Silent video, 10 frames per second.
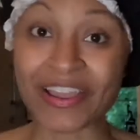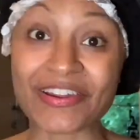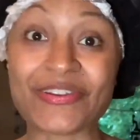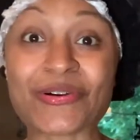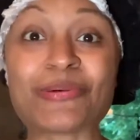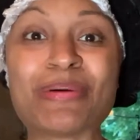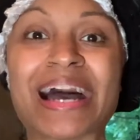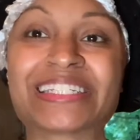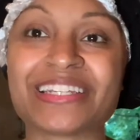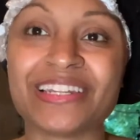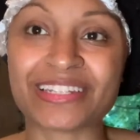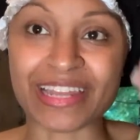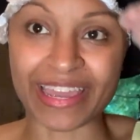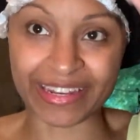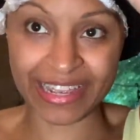No capacity
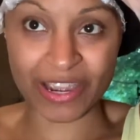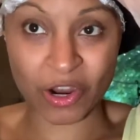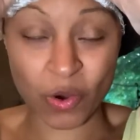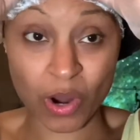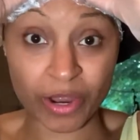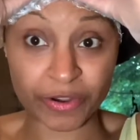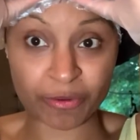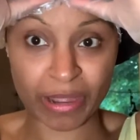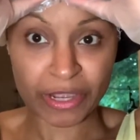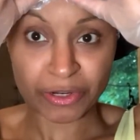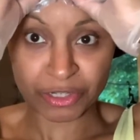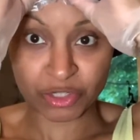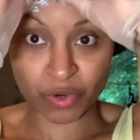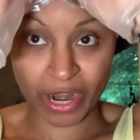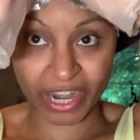today to go under my hooded
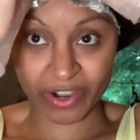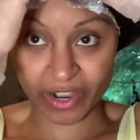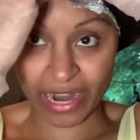dryer.